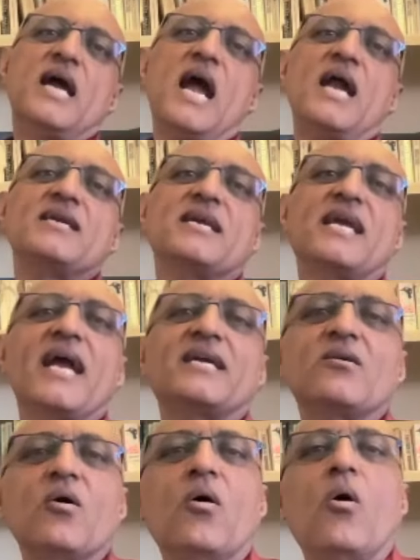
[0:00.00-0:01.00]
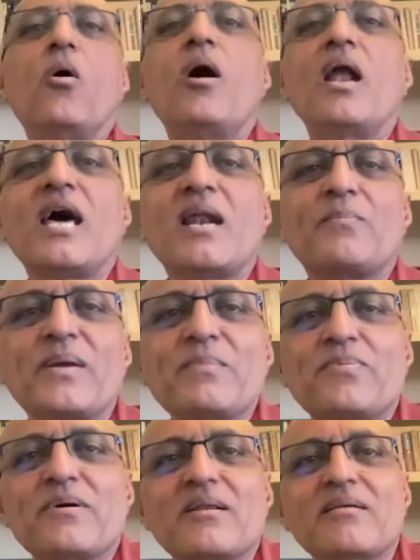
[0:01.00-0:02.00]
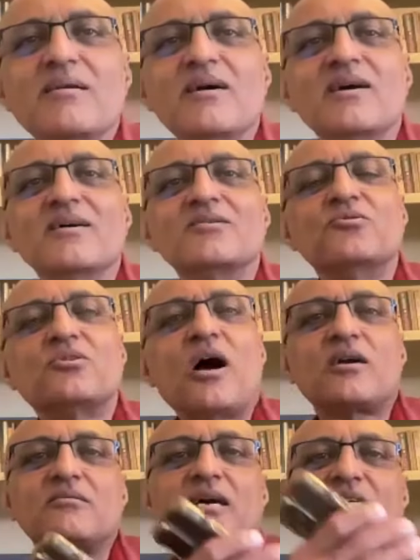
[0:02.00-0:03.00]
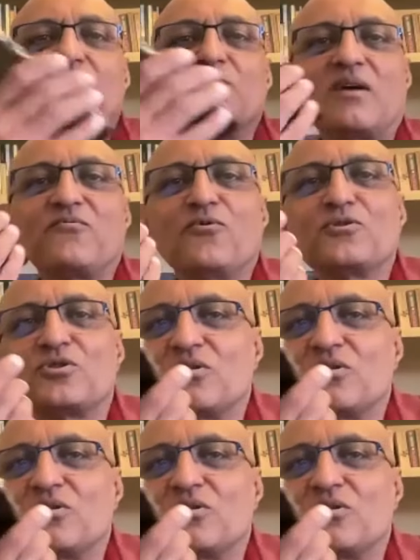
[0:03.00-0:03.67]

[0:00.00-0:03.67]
and get all our people to talk to their smartphones,